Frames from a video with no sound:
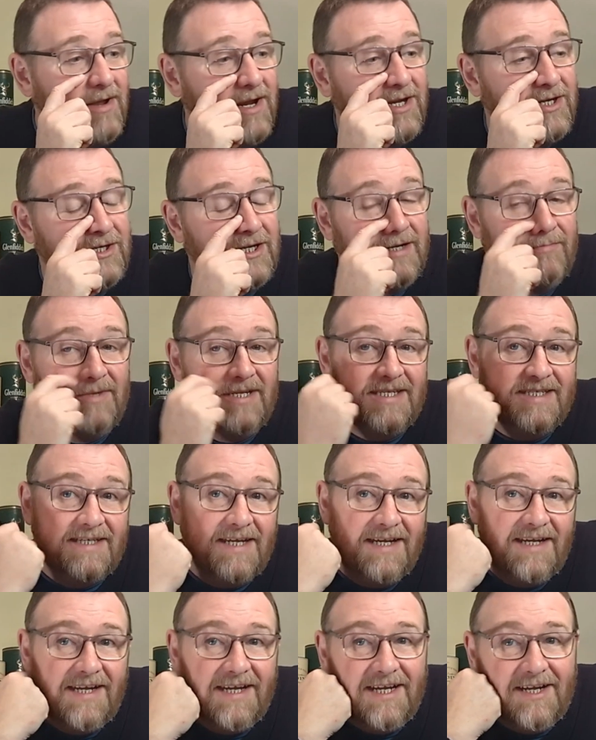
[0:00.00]
should have been
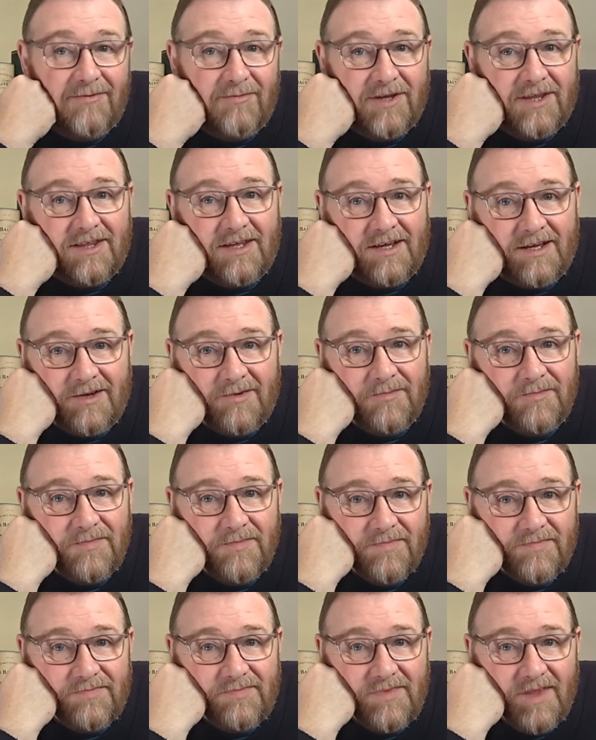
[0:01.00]
sitting here with a
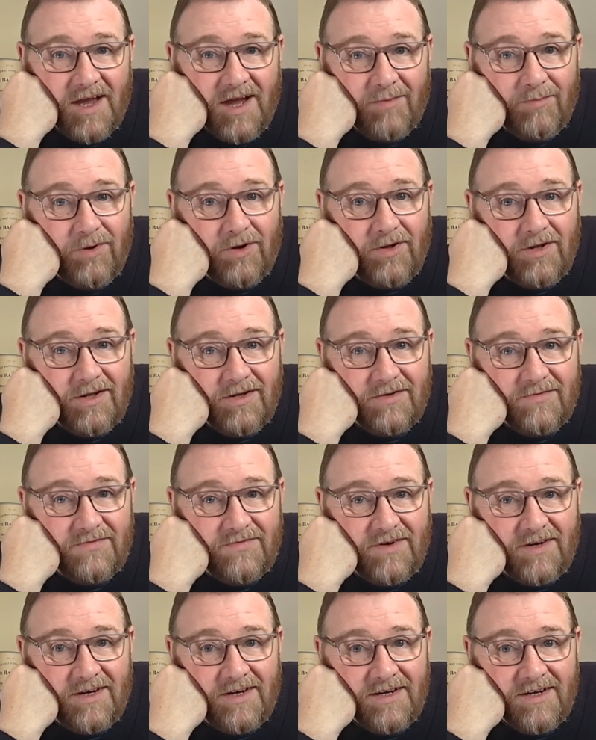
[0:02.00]
bottle of